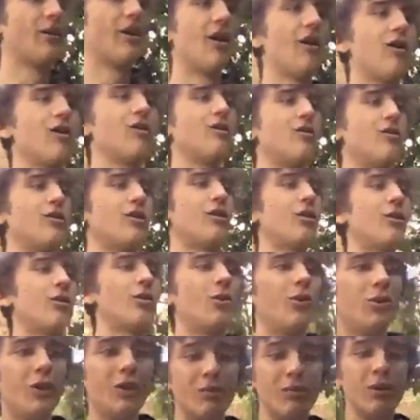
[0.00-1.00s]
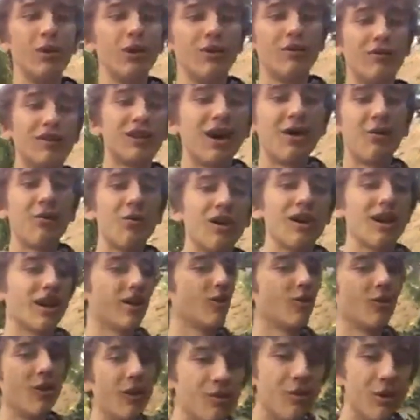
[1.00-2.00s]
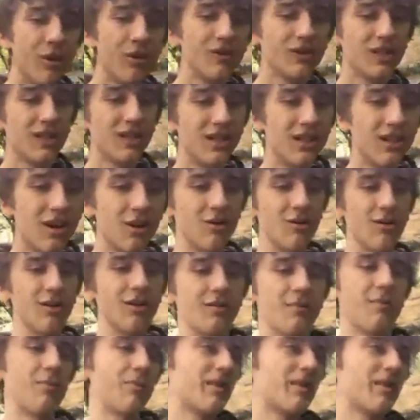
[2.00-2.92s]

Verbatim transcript: know all the moves that win and all the moves that don't.